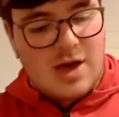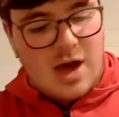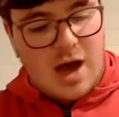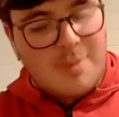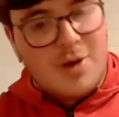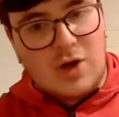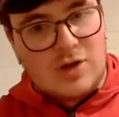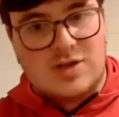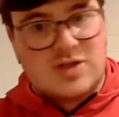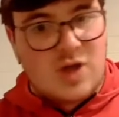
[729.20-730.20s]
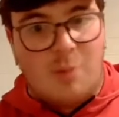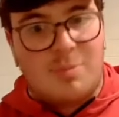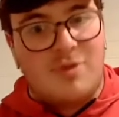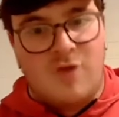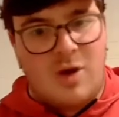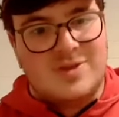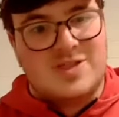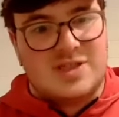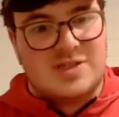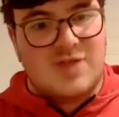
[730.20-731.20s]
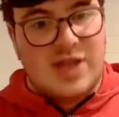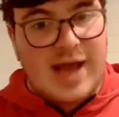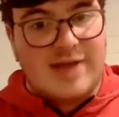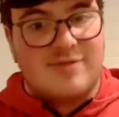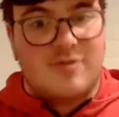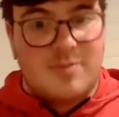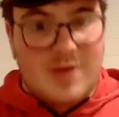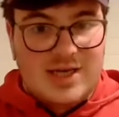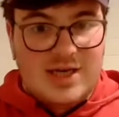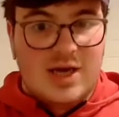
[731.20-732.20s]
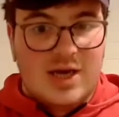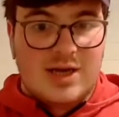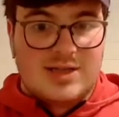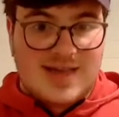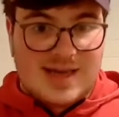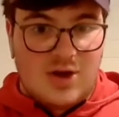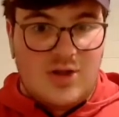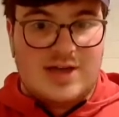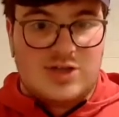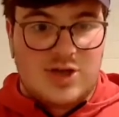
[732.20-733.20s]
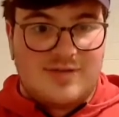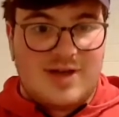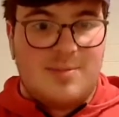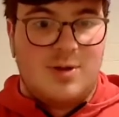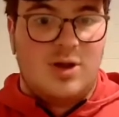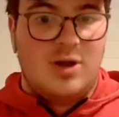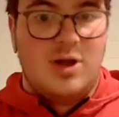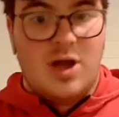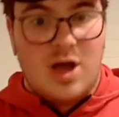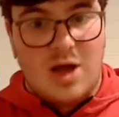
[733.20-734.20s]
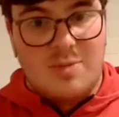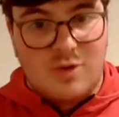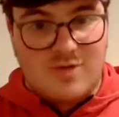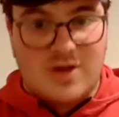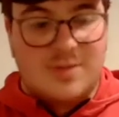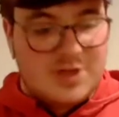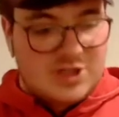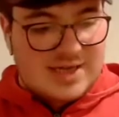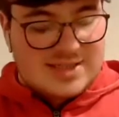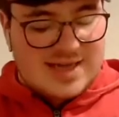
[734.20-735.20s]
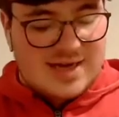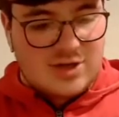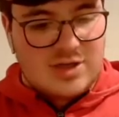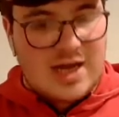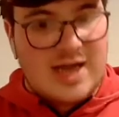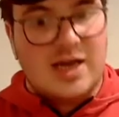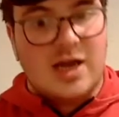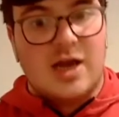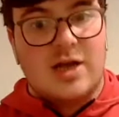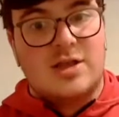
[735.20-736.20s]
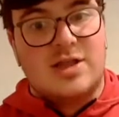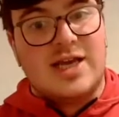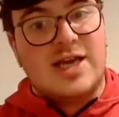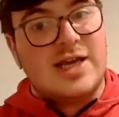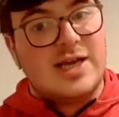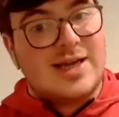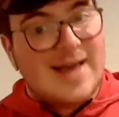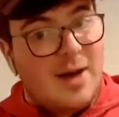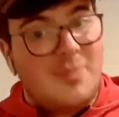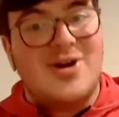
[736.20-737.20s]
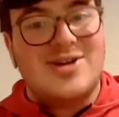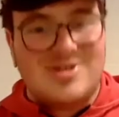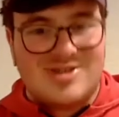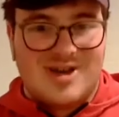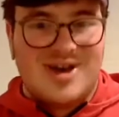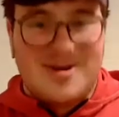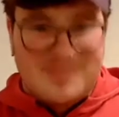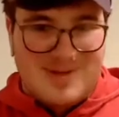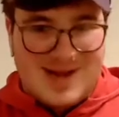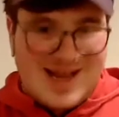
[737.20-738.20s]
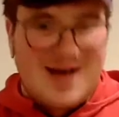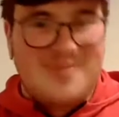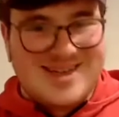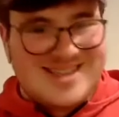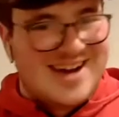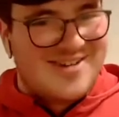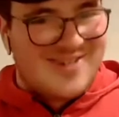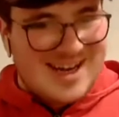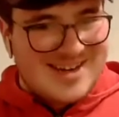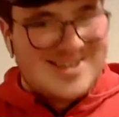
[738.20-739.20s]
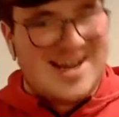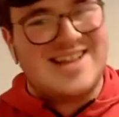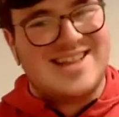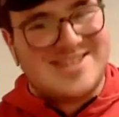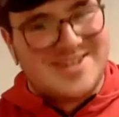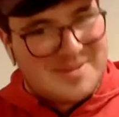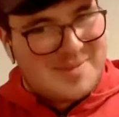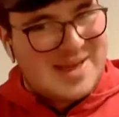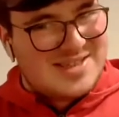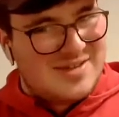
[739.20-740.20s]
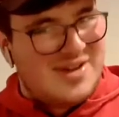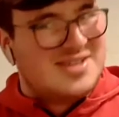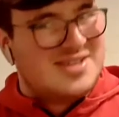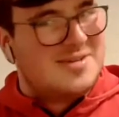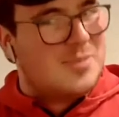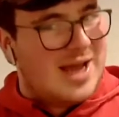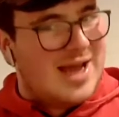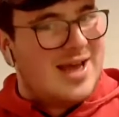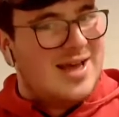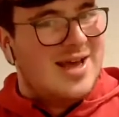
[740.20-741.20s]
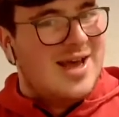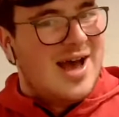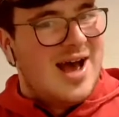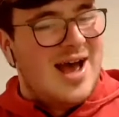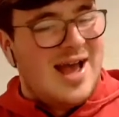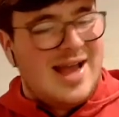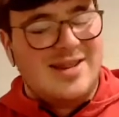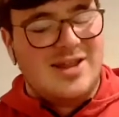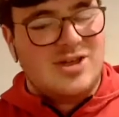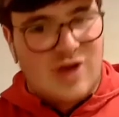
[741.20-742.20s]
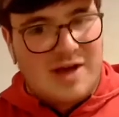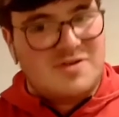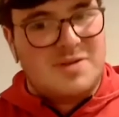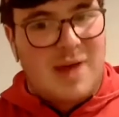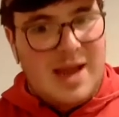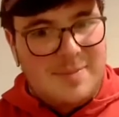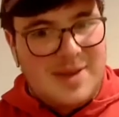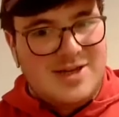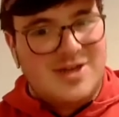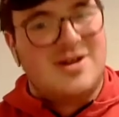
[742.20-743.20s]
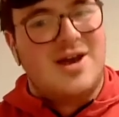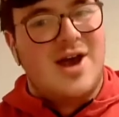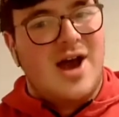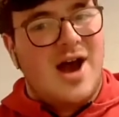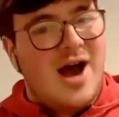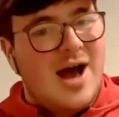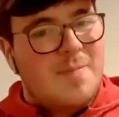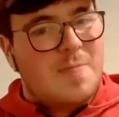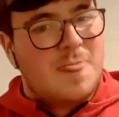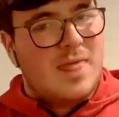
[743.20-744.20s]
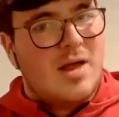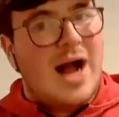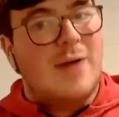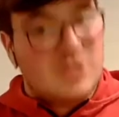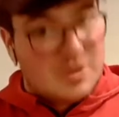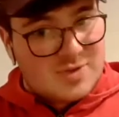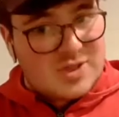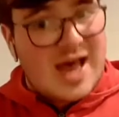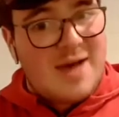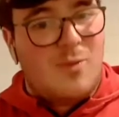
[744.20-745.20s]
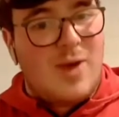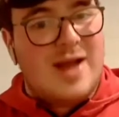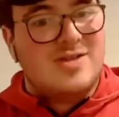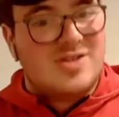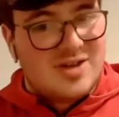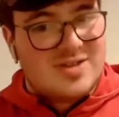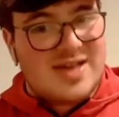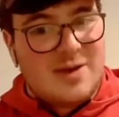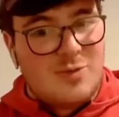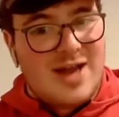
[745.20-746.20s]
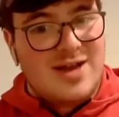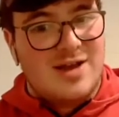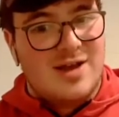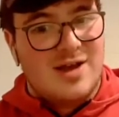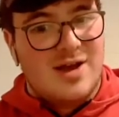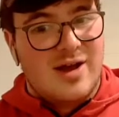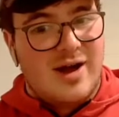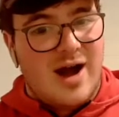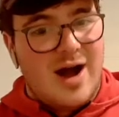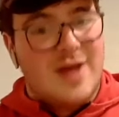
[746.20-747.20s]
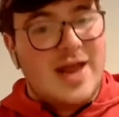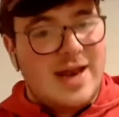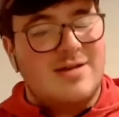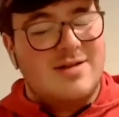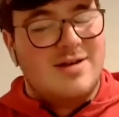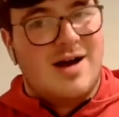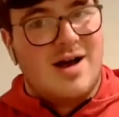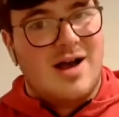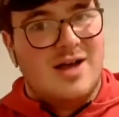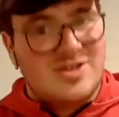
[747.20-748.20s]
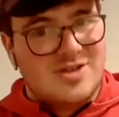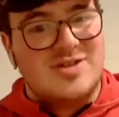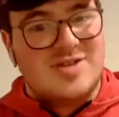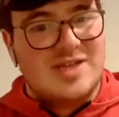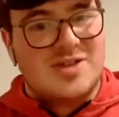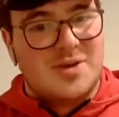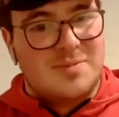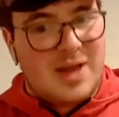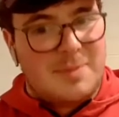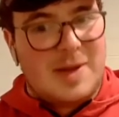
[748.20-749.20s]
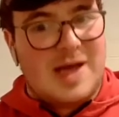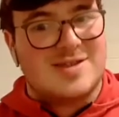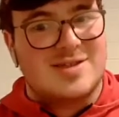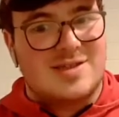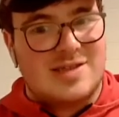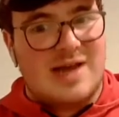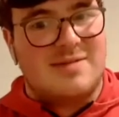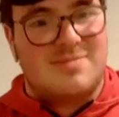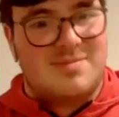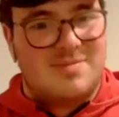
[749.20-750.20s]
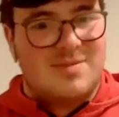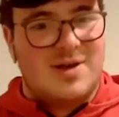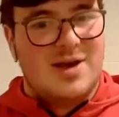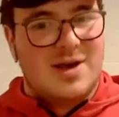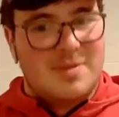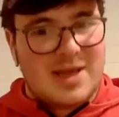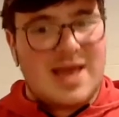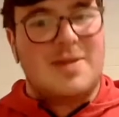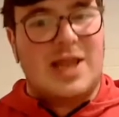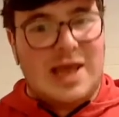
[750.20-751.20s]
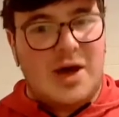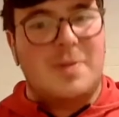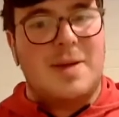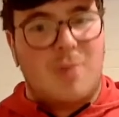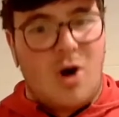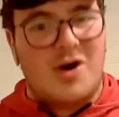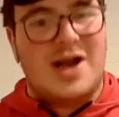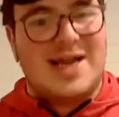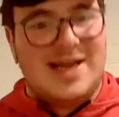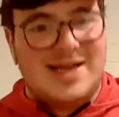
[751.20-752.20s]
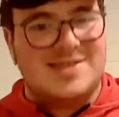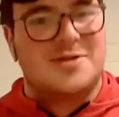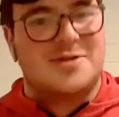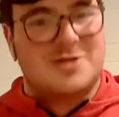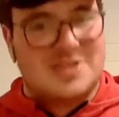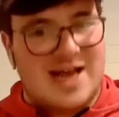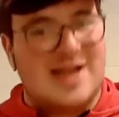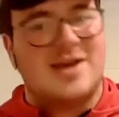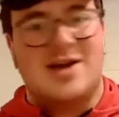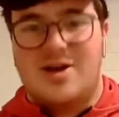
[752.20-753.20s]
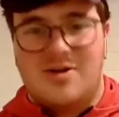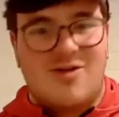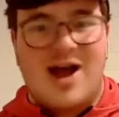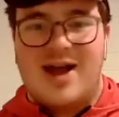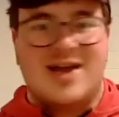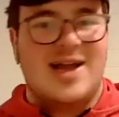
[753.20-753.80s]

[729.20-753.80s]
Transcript: among the top performances of the night for me, taking all that draft capital and moving up. The Jets had a good night. The Cowboys, my Cowboys had a really good night. They took the best defensive player in the draft, in my opinion. I was upset when Sertan went. And then as soon as they took Micah Parsons, I became a little bit more at ease and was like, right, okay,